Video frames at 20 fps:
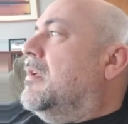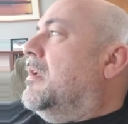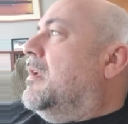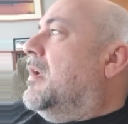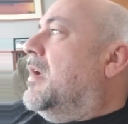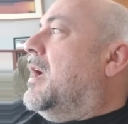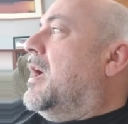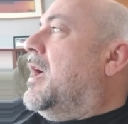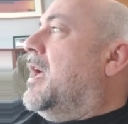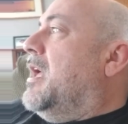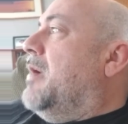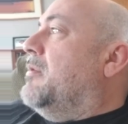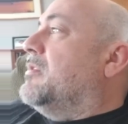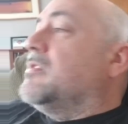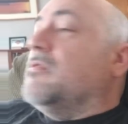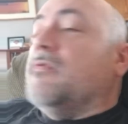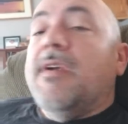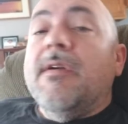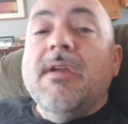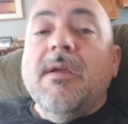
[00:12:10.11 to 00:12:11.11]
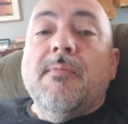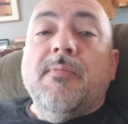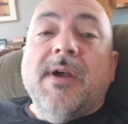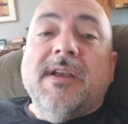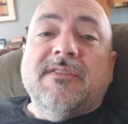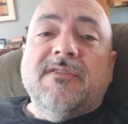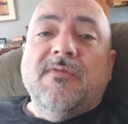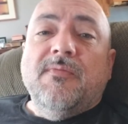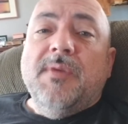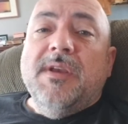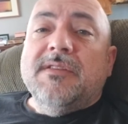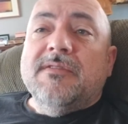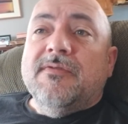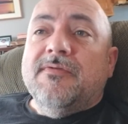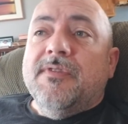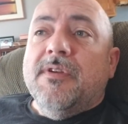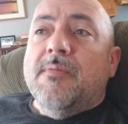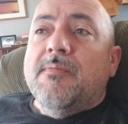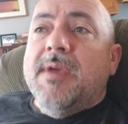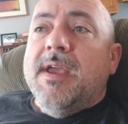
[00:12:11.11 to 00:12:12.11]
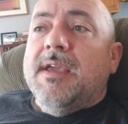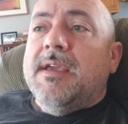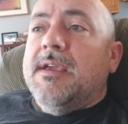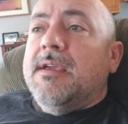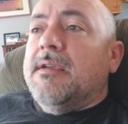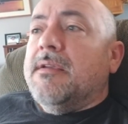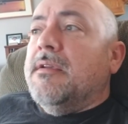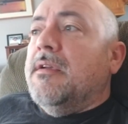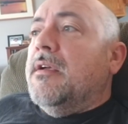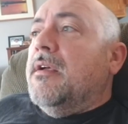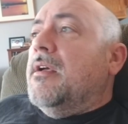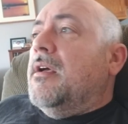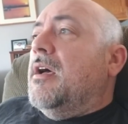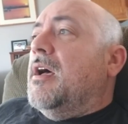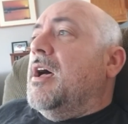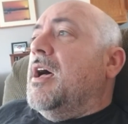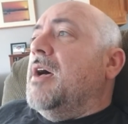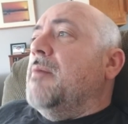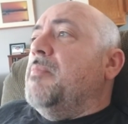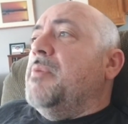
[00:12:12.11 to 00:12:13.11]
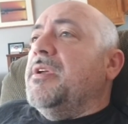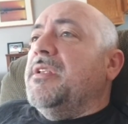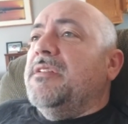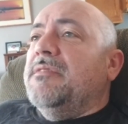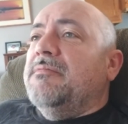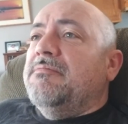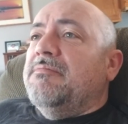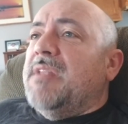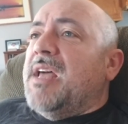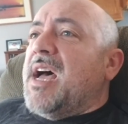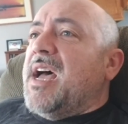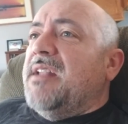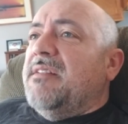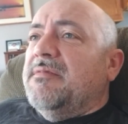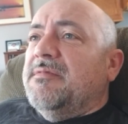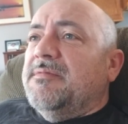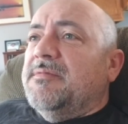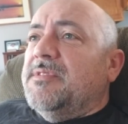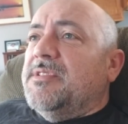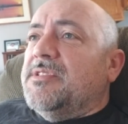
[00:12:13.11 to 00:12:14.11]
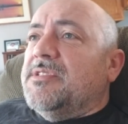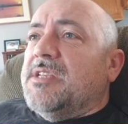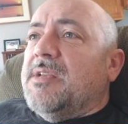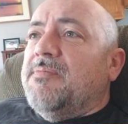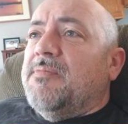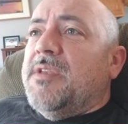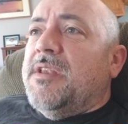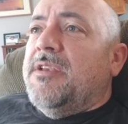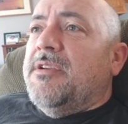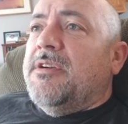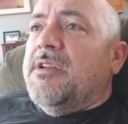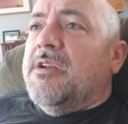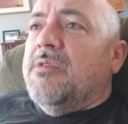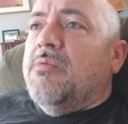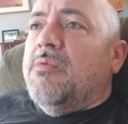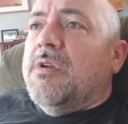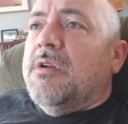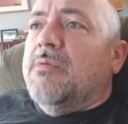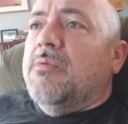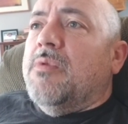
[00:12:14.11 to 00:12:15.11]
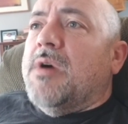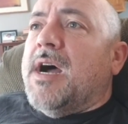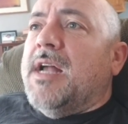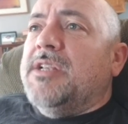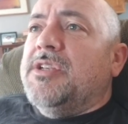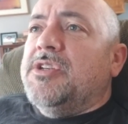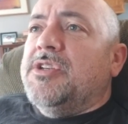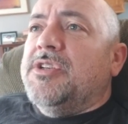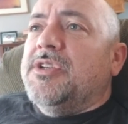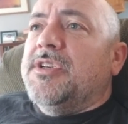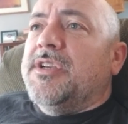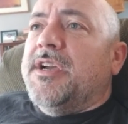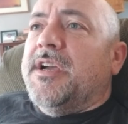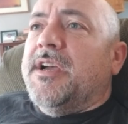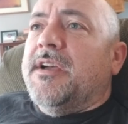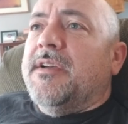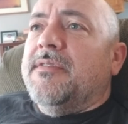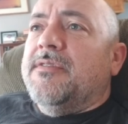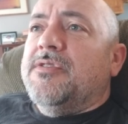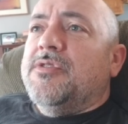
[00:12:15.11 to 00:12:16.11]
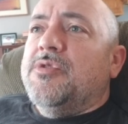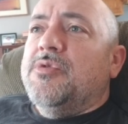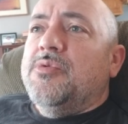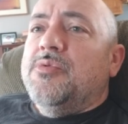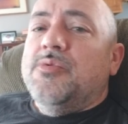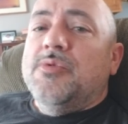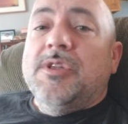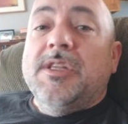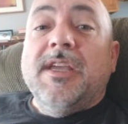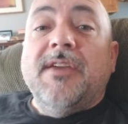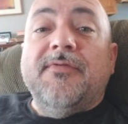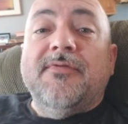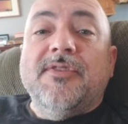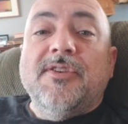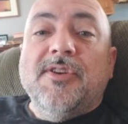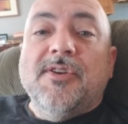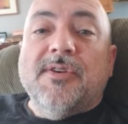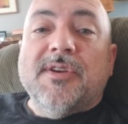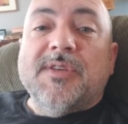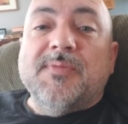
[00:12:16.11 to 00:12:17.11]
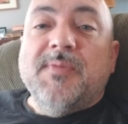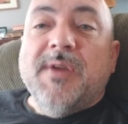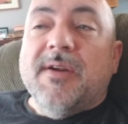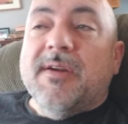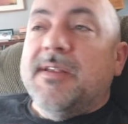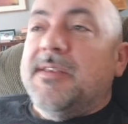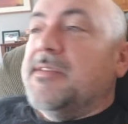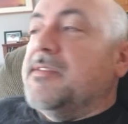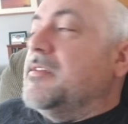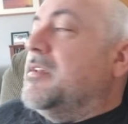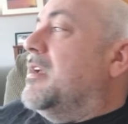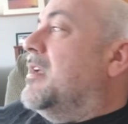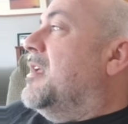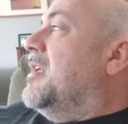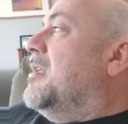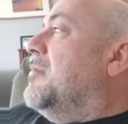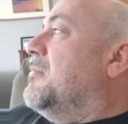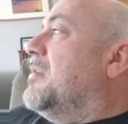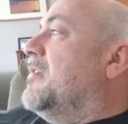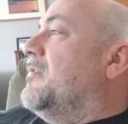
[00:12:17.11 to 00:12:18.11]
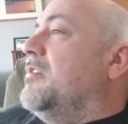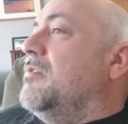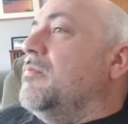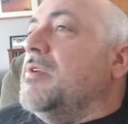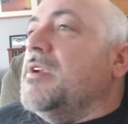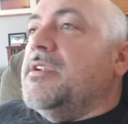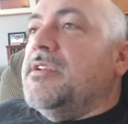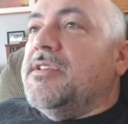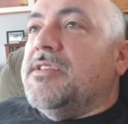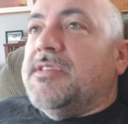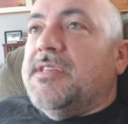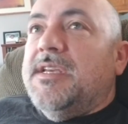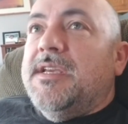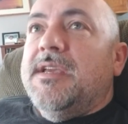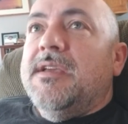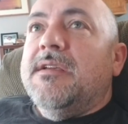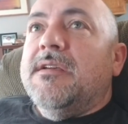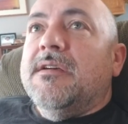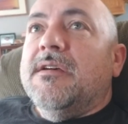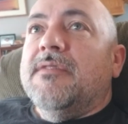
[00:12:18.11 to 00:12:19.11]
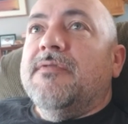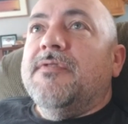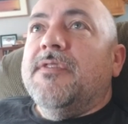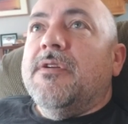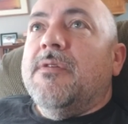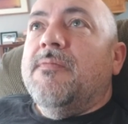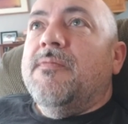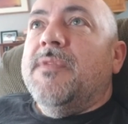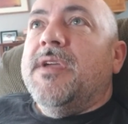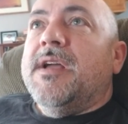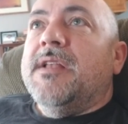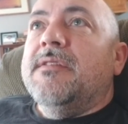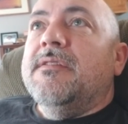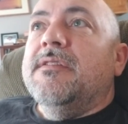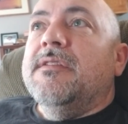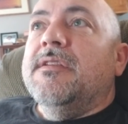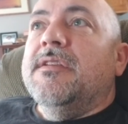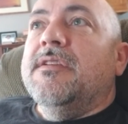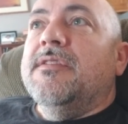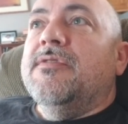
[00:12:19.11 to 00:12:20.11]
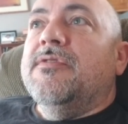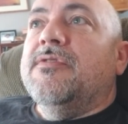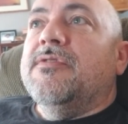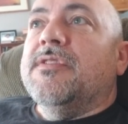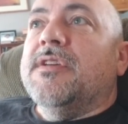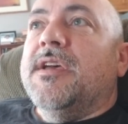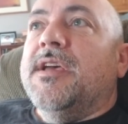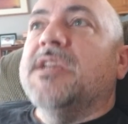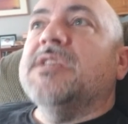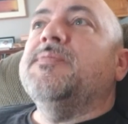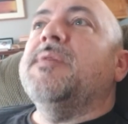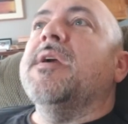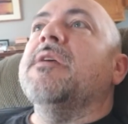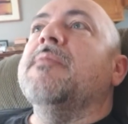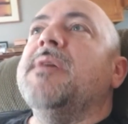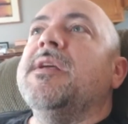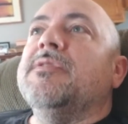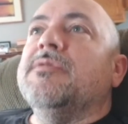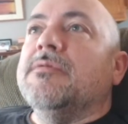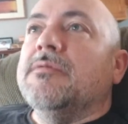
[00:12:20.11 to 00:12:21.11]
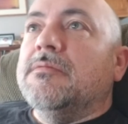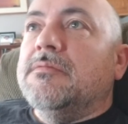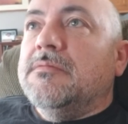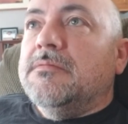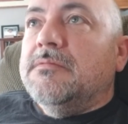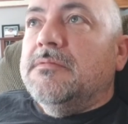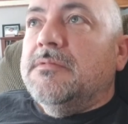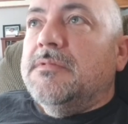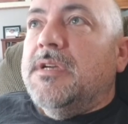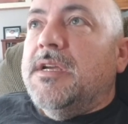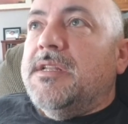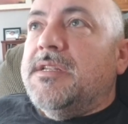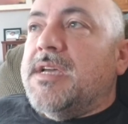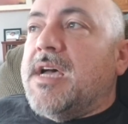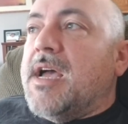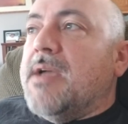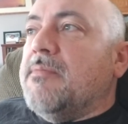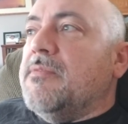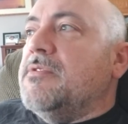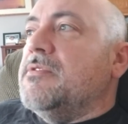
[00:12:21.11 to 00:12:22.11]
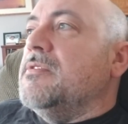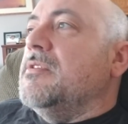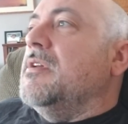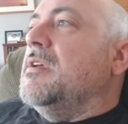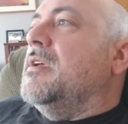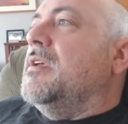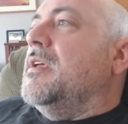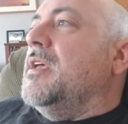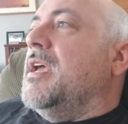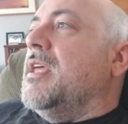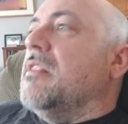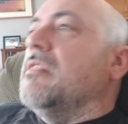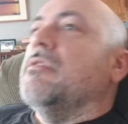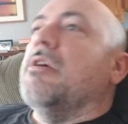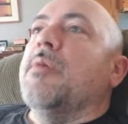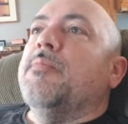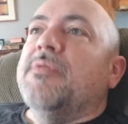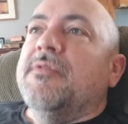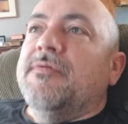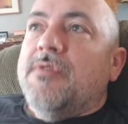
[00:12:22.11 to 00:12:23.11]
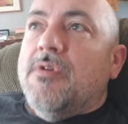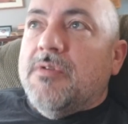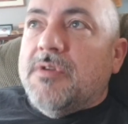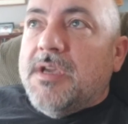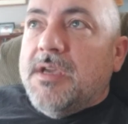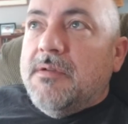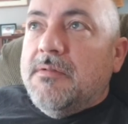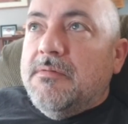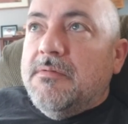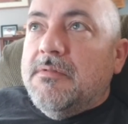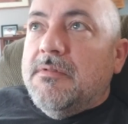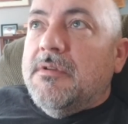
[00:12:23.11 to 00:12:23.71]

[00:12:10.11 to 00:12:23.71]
it was a very impressive piece of filmmaking, but not something you're going to want to watch to lift your spirits. But if you want to just see a film that is experimental at times and thought-provoking,